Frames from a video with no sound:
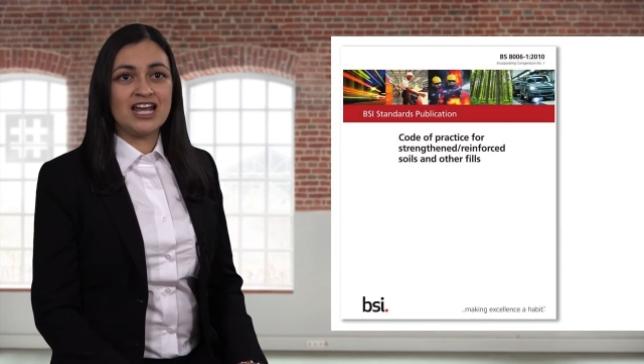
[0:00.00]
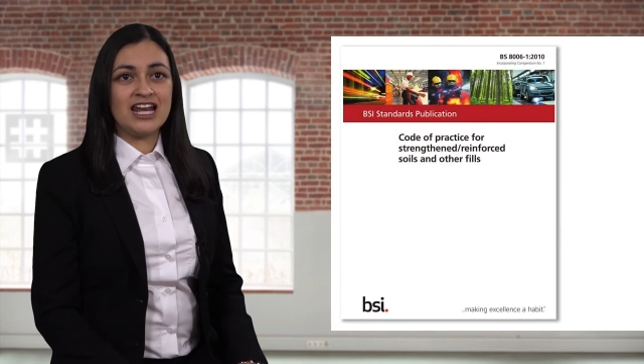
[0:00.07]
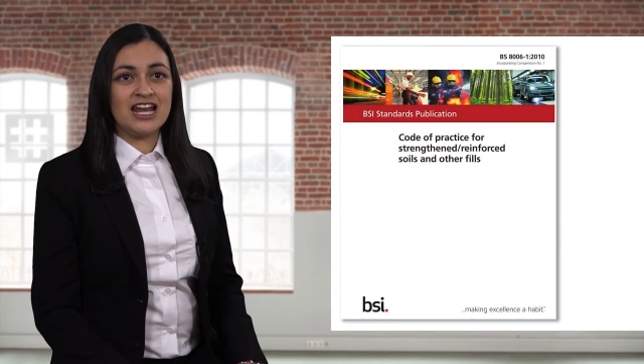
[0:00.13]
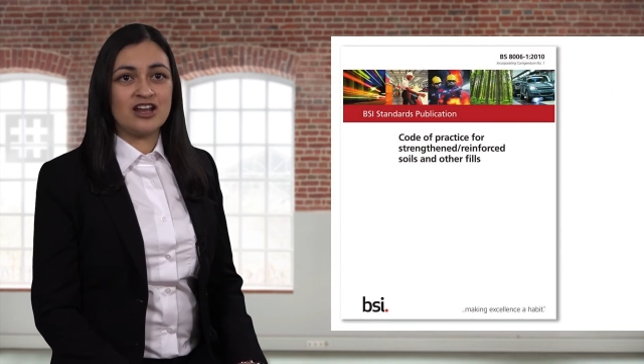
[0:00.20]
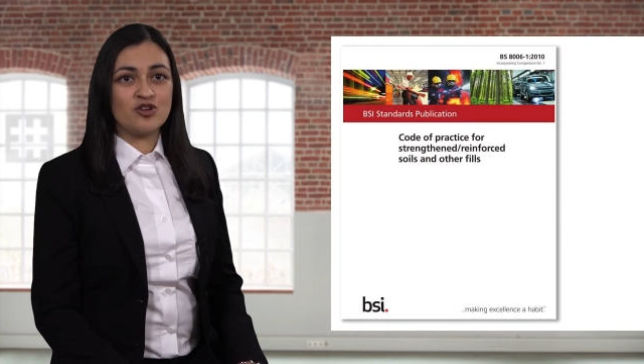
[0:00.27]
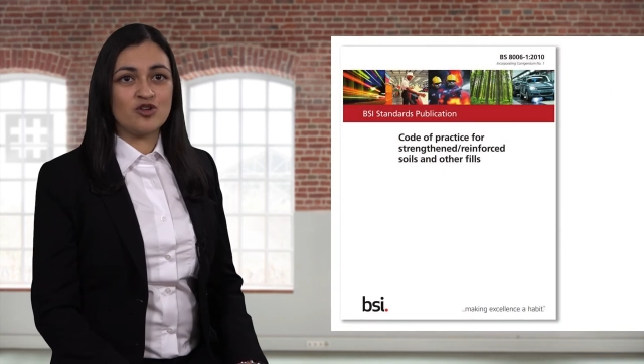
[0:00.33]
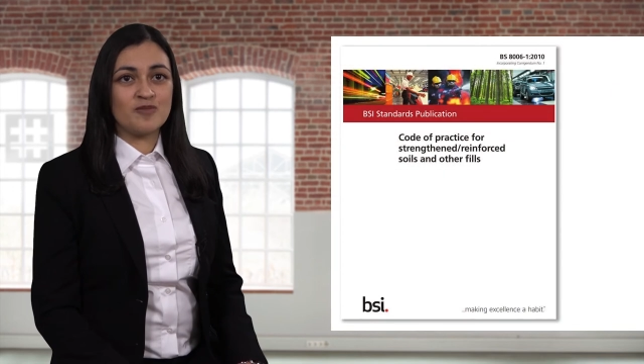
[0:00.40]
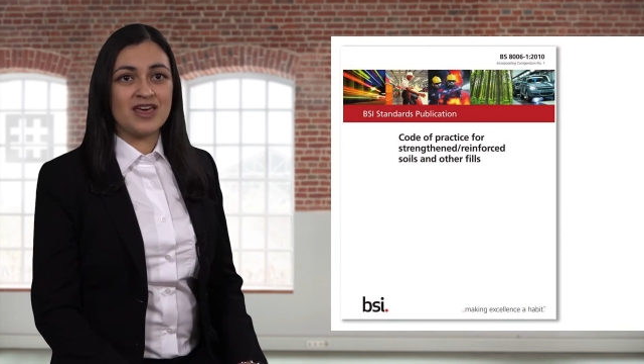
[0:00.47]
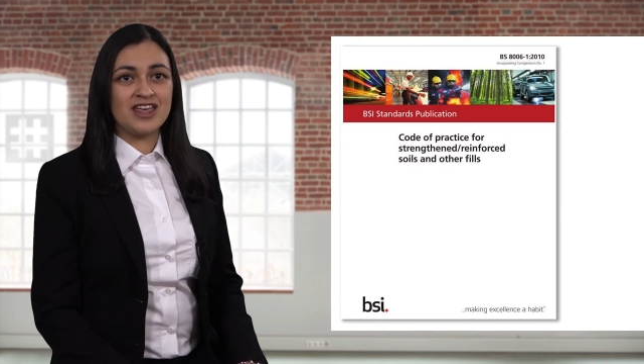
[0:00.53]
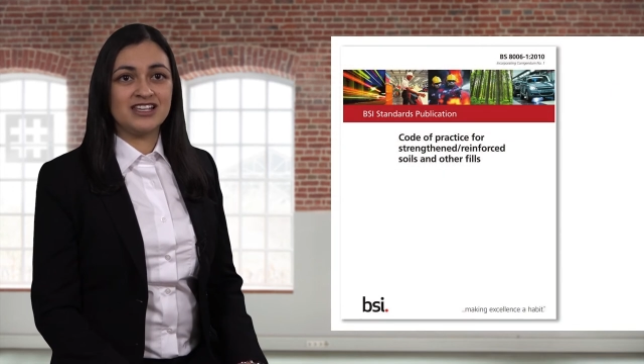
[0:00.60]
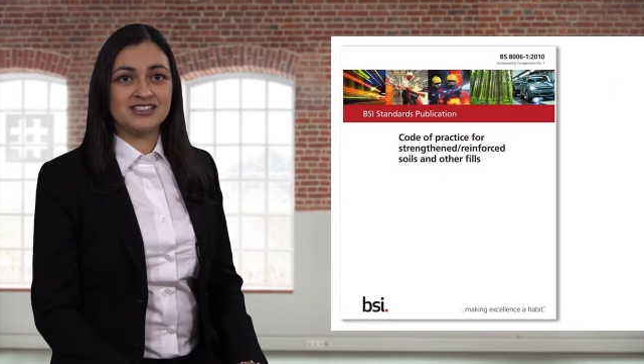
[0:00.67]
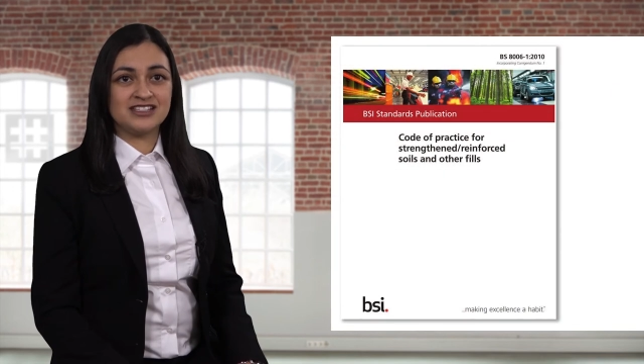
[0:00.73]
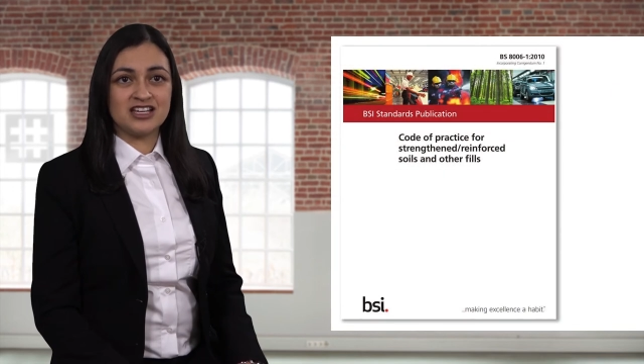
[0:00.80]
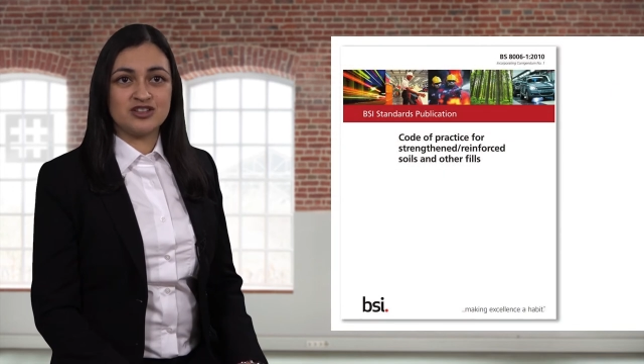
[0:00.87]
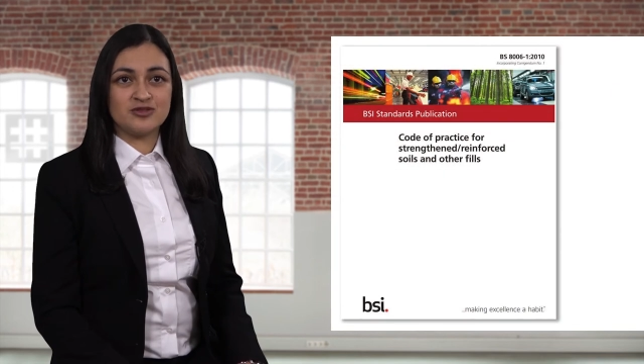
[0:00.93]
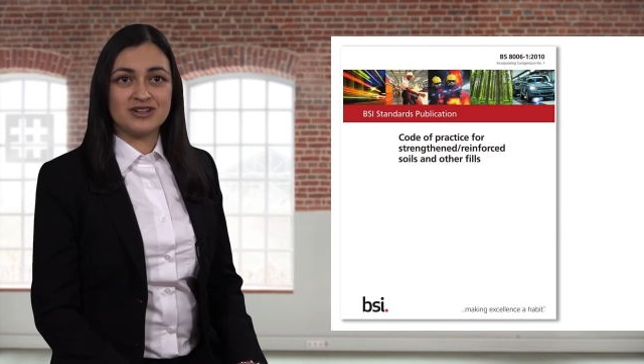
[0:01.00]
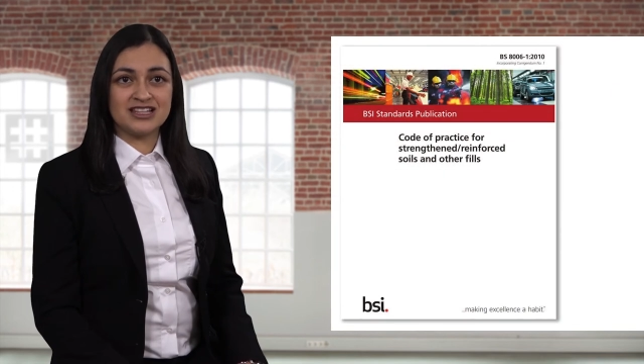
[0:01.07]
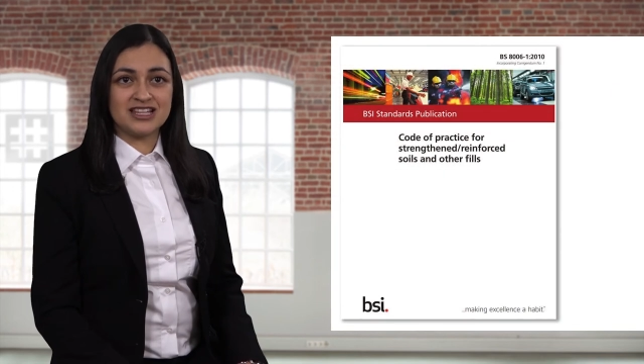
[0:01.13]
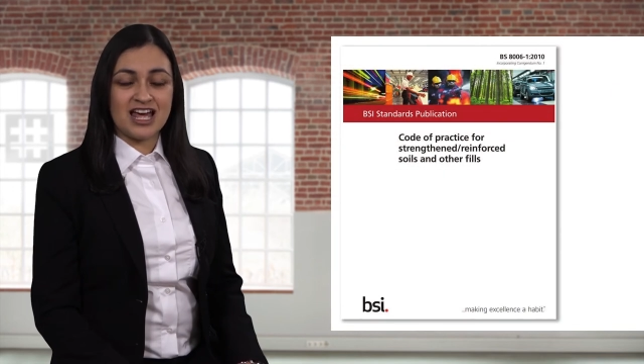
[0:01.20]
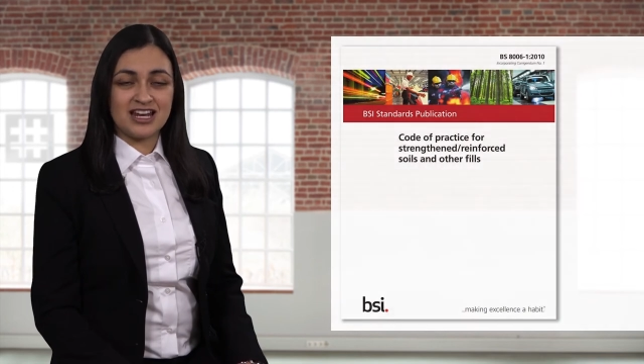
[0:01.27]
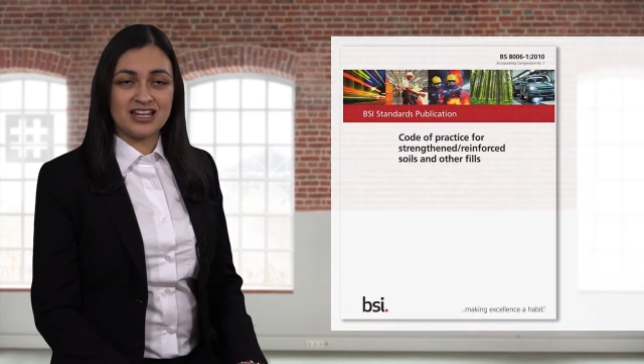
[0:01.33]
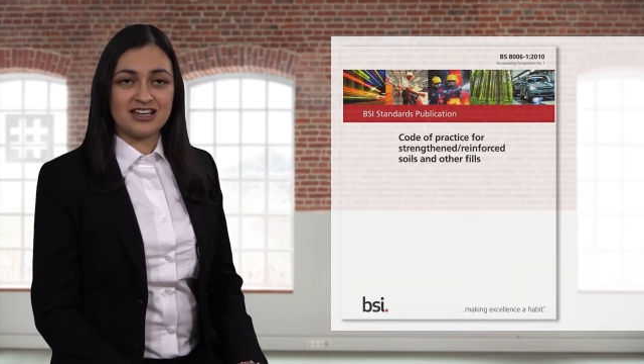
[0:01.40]

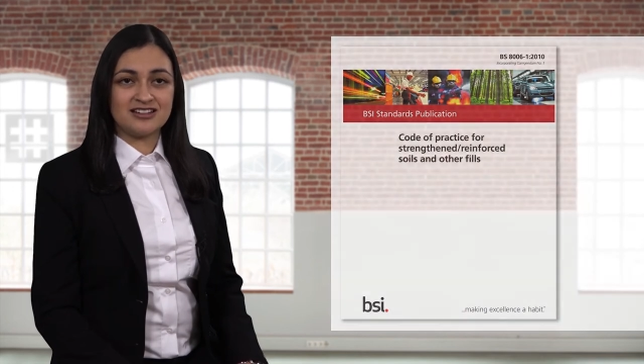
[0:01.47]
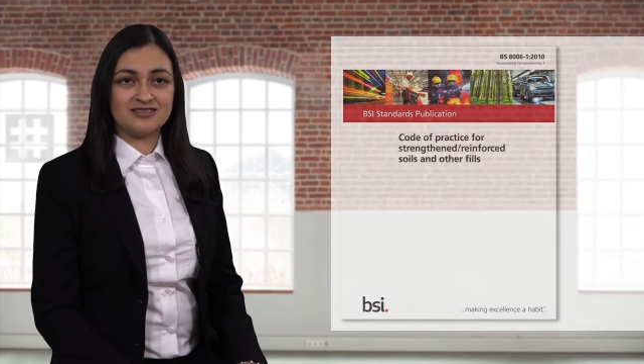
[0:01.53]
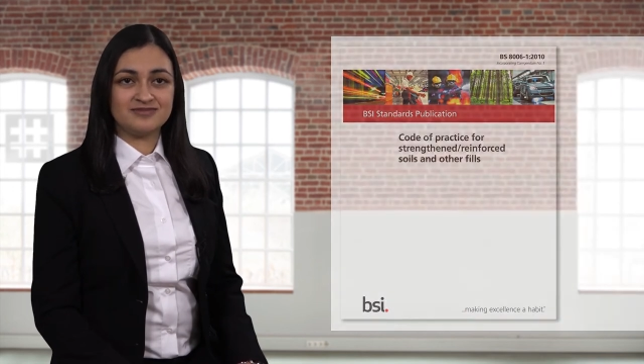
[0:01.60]
8006.